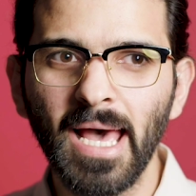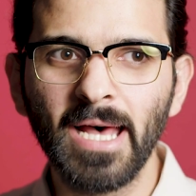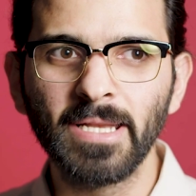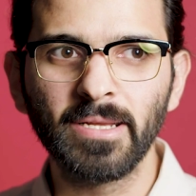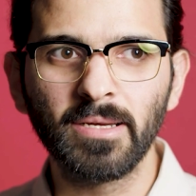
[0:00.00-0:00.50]

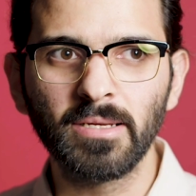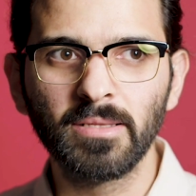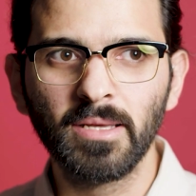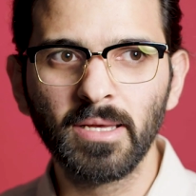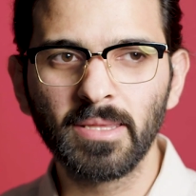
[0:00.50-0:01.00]
And
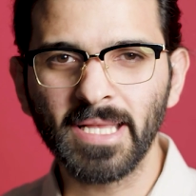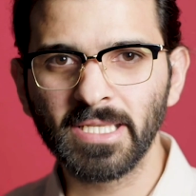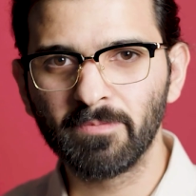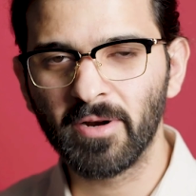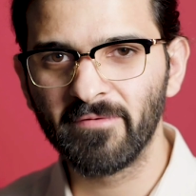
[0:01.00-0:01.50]

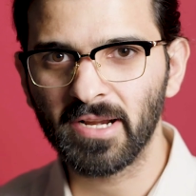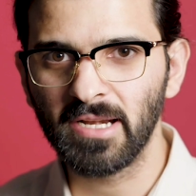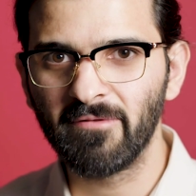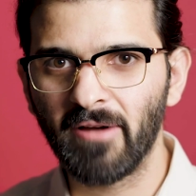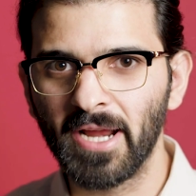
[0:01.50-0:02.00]
that's
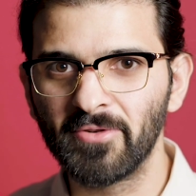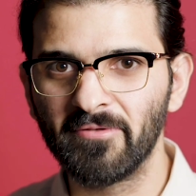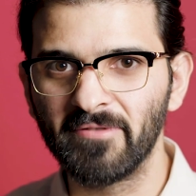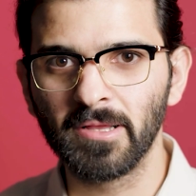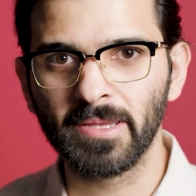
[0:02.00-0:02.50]
perfectly fine to
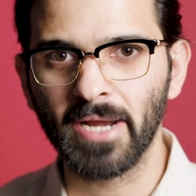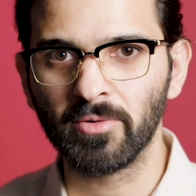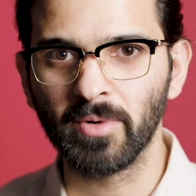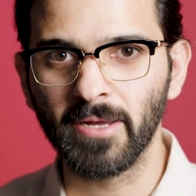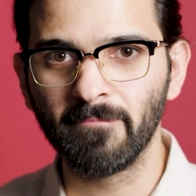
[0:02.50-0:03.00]
feel
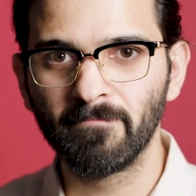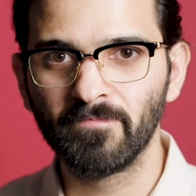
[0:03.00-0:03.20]
that way.